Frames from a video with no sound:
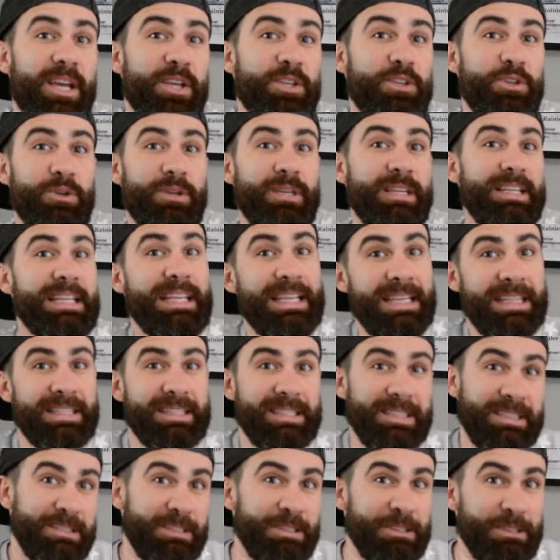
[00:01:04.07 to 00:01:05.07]
that you can eat
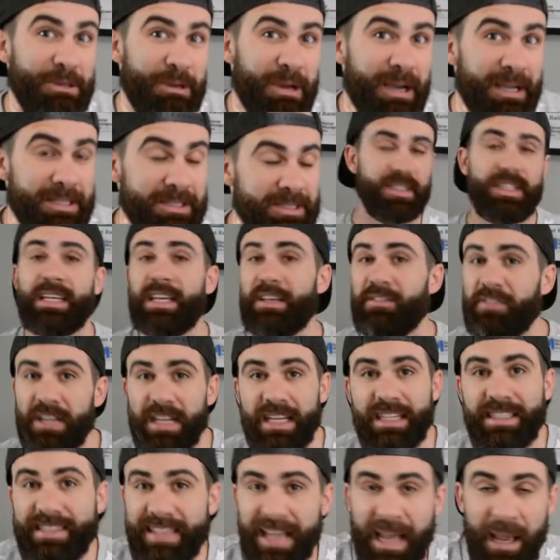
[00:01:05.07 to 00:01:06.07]
in the U S. I'll give you an
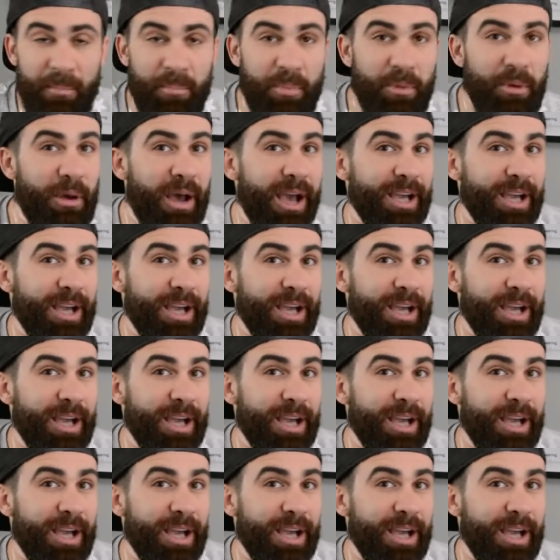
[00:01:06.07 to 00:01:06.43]
example.